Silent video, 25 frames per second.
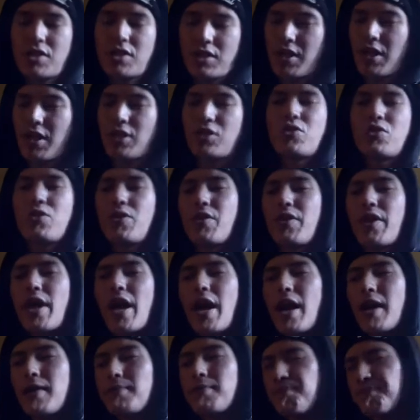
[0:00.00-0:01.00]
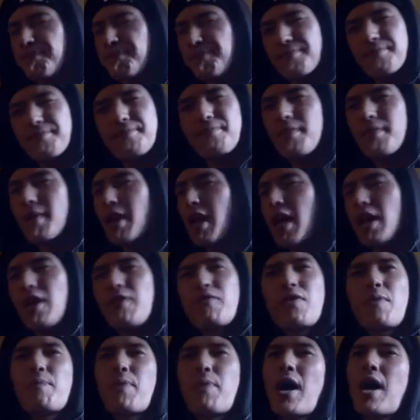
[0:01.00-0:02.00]
stay true to that. And
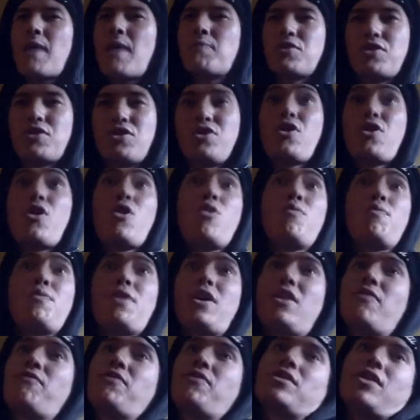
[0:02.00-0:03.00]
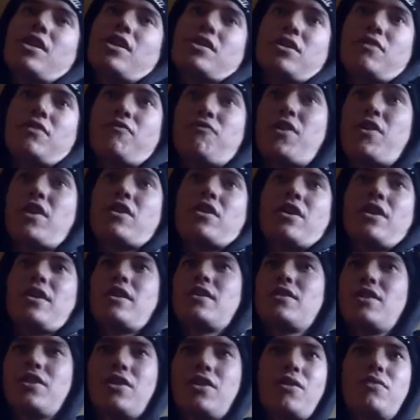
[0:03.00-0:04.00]
if it pops, dope. And if it doesn't, fuck it.
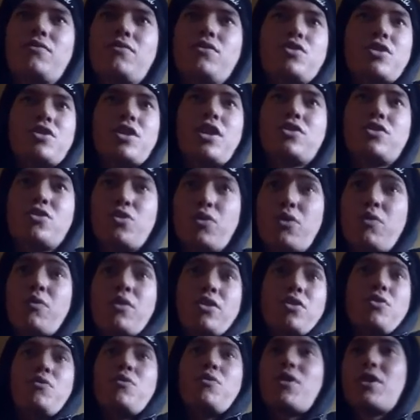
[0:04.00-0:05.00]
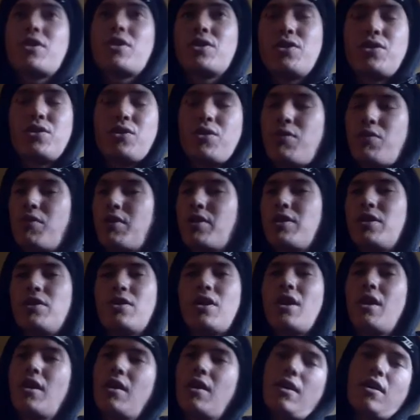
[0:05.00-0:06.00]
You know, you stay true to what you want to do, and
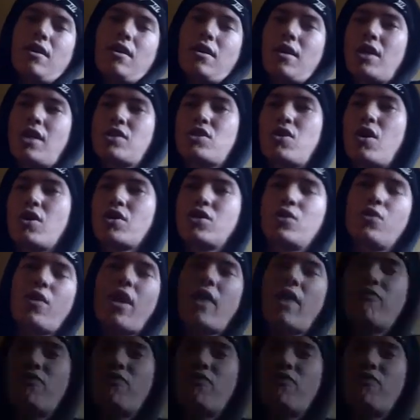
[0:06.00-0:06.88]
as long as you have